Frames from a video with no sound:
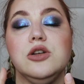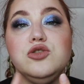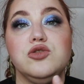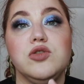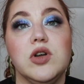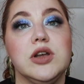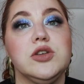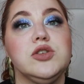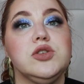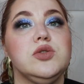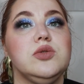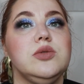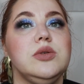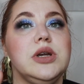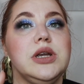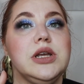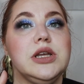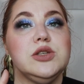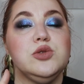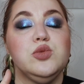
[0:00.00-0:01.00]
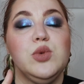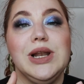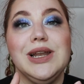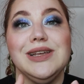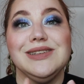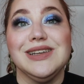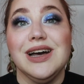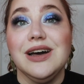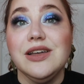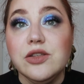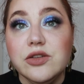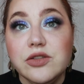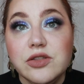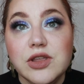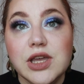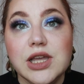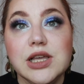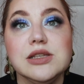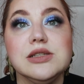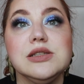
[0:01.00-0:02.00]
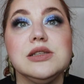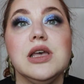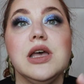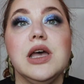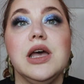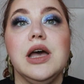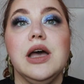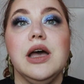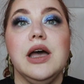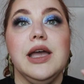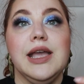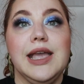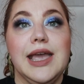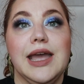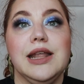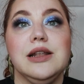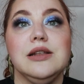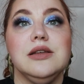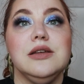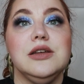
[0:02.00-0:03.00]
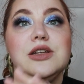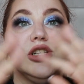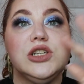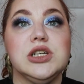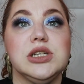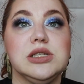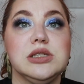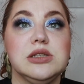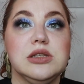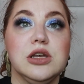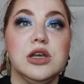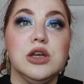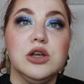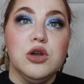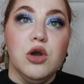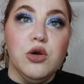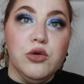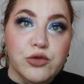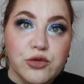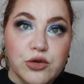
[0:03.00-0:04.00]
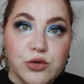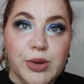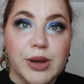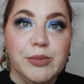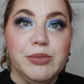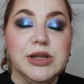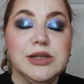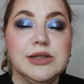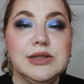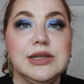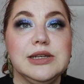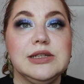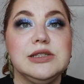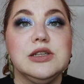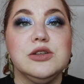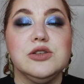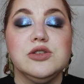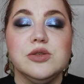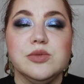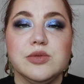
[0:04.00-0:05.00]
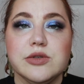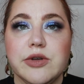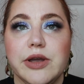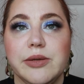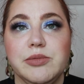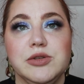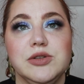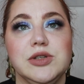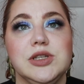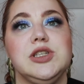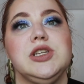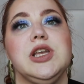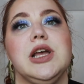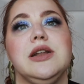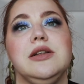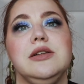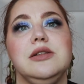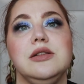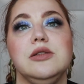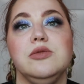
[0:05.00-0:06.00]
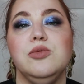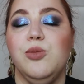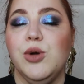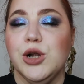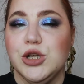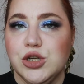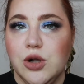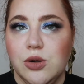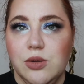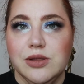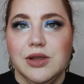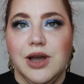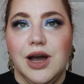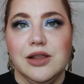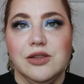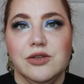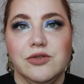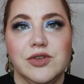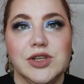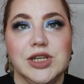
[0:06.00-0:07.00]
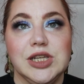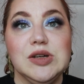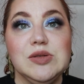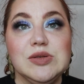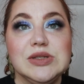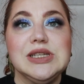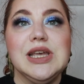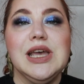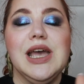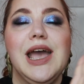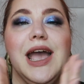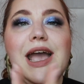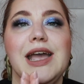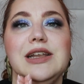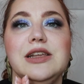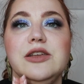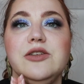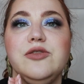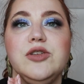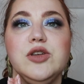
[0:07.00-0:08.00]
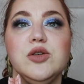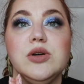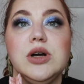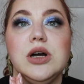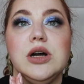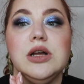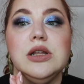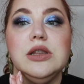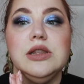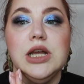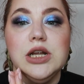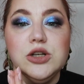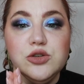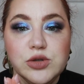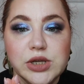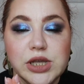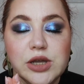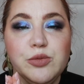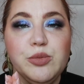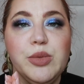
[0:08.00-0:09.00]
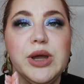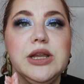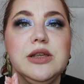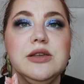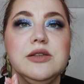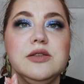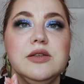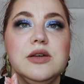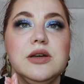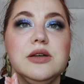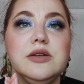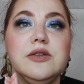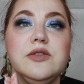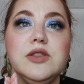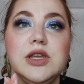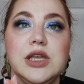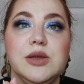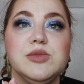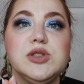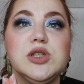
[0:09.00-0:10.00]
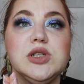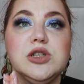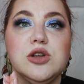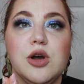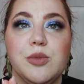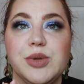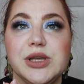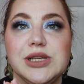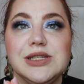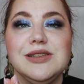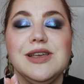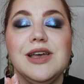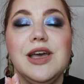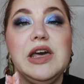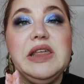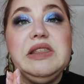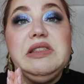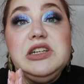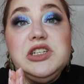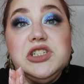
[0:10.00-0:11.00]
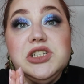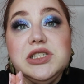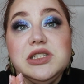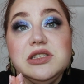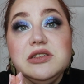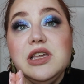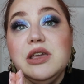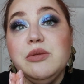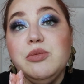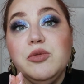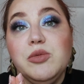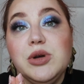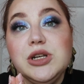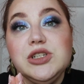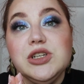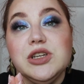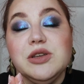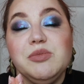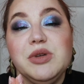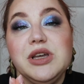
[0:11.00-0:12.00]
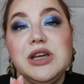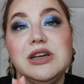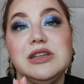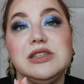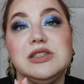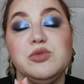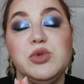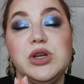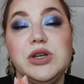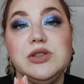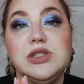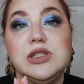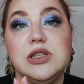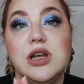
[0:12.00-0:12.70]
drugstore, as well as other things. Again, just go through my playlist, subscribe to this channel, watch all the other videos. And if you are not triggered by these themes and topics, then just keep on watching, because we are